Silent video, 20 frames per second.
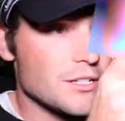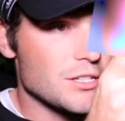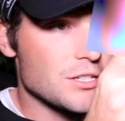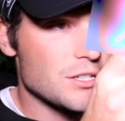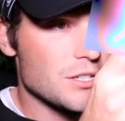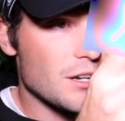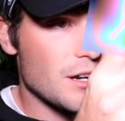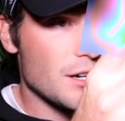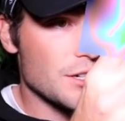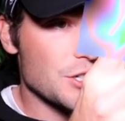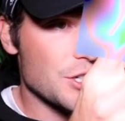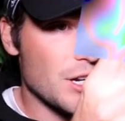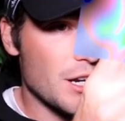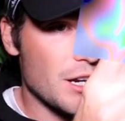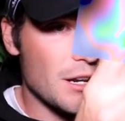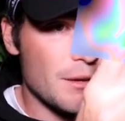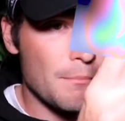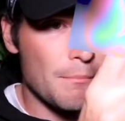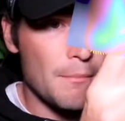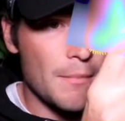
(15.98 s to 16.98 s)
Such
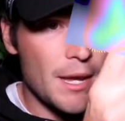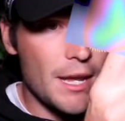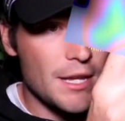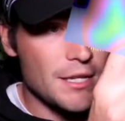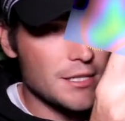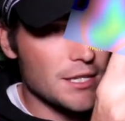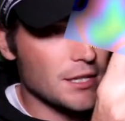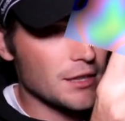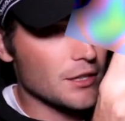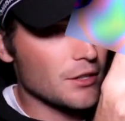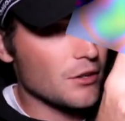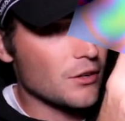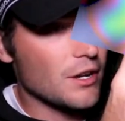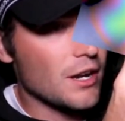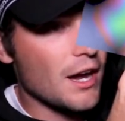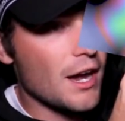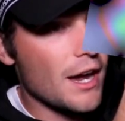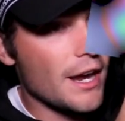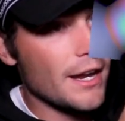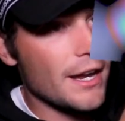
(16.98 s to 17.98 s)
an amazing little
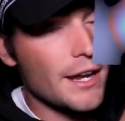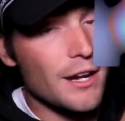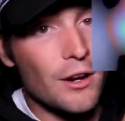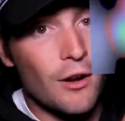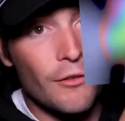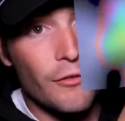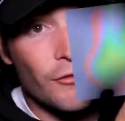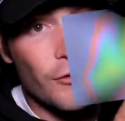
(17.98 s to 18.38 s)
guy, and our